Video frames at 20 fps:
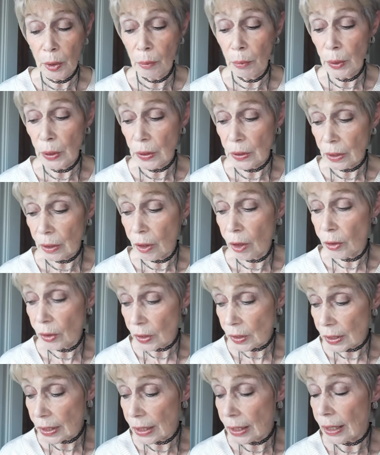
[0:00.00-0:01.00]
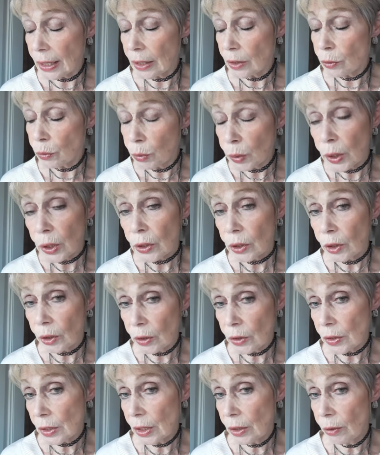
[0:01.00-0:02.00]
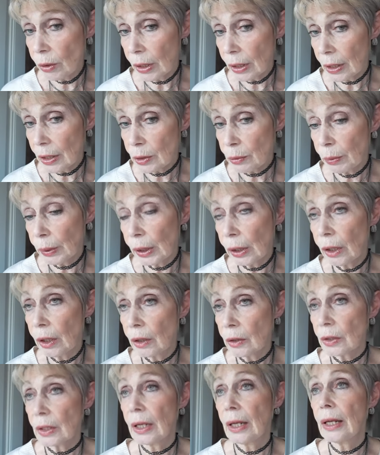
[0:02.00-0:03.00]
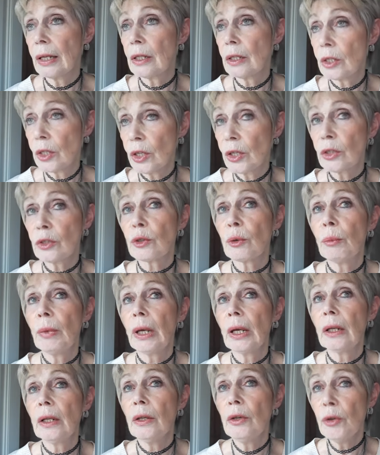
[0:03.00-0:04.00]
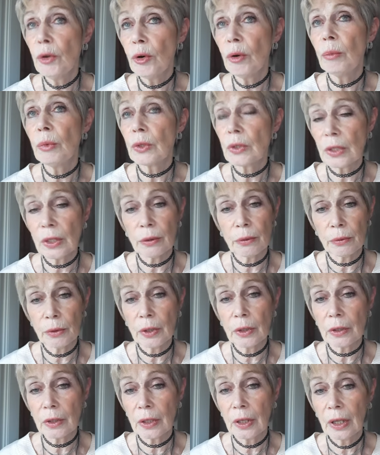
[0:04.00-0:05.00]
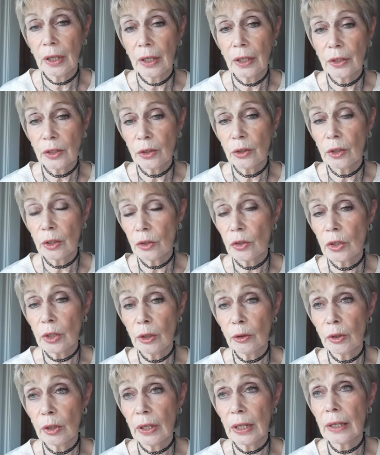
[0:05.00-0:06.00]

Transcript: But honestly, it's worth considering this because it does make an enormous difference to the children.